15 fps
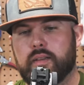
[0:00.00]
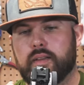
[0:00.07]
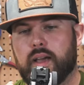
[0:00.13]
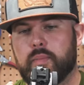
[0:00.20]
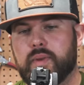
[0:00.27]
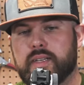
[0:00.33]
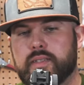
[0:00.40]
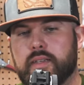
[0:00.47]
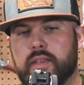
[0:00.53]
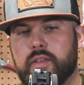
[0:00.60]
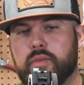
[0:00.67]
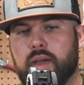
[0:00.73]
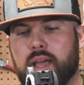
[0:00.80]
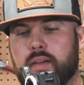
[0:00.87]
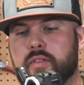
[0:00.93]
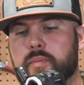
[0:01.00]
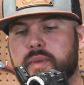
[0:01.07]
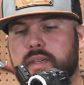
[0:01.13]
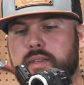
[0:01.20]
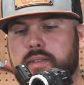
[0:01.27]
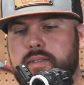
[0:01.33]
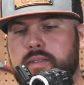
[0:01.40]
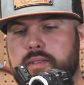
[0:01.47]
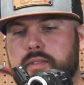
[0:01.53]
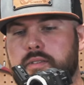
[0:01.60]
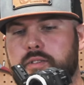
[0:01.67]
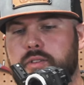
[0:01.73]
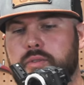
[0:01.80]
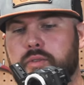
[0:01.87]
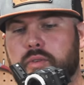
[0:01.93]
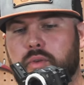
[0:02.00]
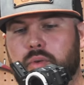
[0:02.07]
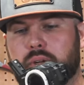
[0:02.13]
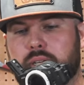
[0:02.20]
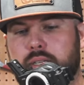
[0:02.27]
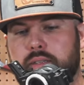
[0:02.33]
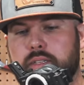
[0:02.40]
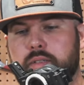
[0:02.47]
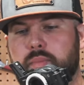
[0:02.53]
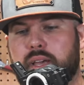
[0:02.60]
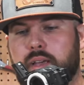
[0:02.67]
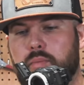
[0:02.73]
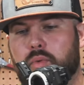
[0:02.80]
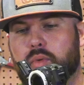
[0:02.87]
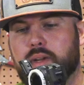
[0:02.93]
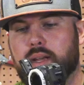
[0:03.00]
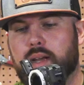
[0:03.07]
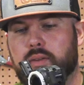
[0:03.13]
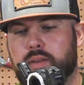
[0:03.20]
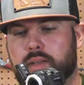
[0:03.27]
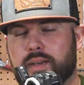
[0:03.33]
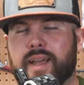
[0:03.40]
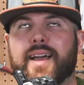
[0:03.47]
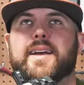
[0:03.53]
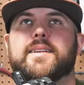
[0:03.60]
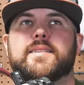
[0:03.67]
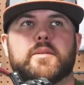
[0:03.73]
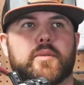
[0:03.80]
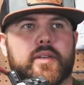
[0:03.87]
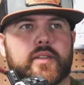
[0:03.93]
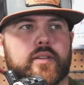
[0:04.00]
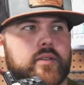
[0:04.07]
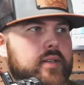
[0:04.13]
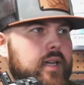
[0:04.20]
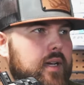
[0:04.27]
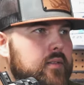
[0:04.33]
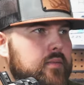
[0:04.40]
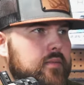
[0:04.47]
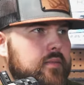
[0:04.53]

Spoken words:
Now, I'm not saying you have to be a consistent shooter in order to get this bad boy dialed in. Ha, see what I did there? Dialed.